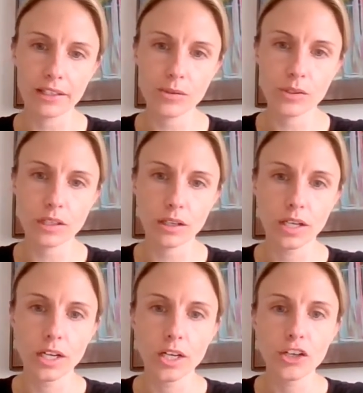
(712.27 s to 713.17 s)
This was our
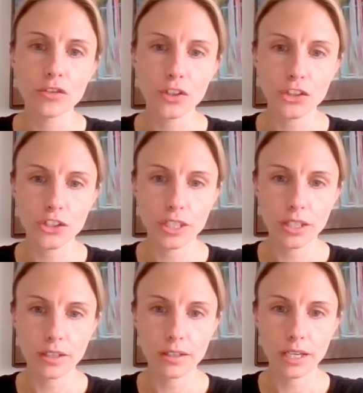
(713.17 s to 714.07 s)
first
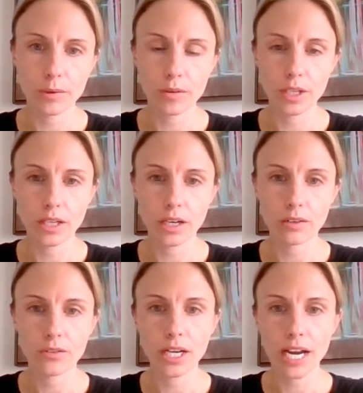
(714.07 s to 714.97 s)
year that we were going to
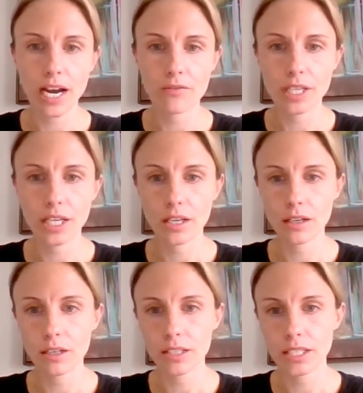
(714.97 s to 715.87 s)
offer a half-day
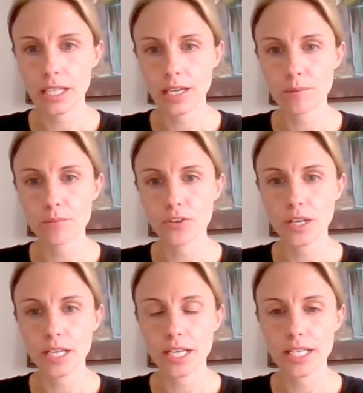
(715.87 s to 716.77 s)
garden camp
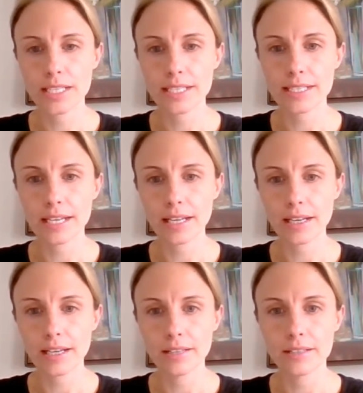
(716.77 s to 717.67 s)
for kids,
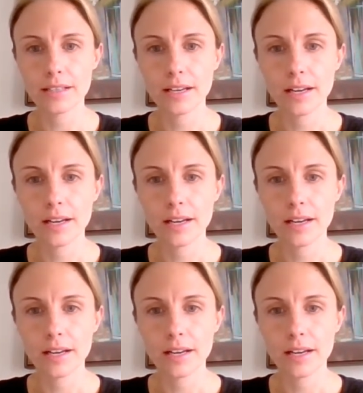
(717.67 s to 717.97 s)
and